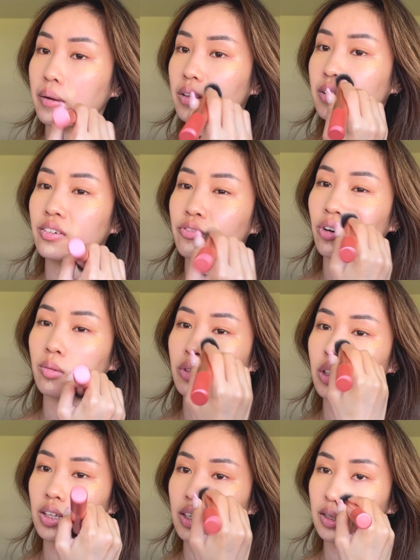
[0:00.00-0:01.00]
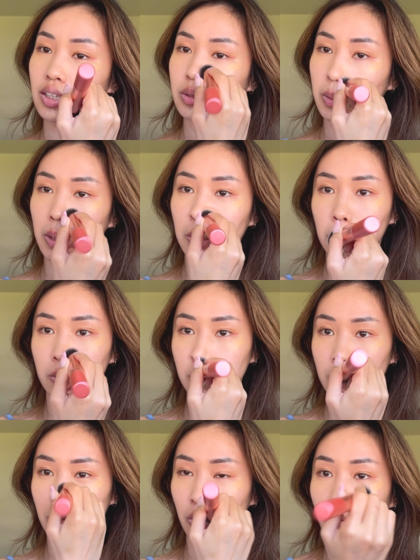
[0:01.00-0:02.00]
the formula in this one is
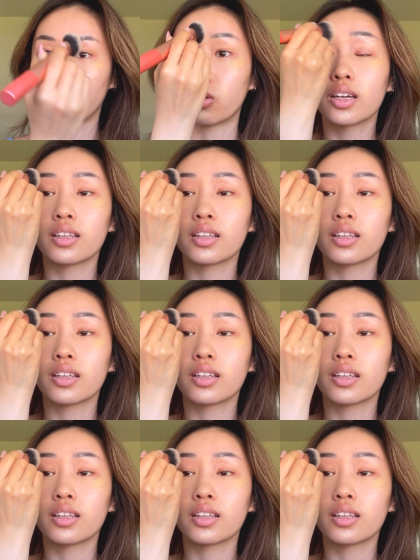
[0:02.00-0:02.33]
so,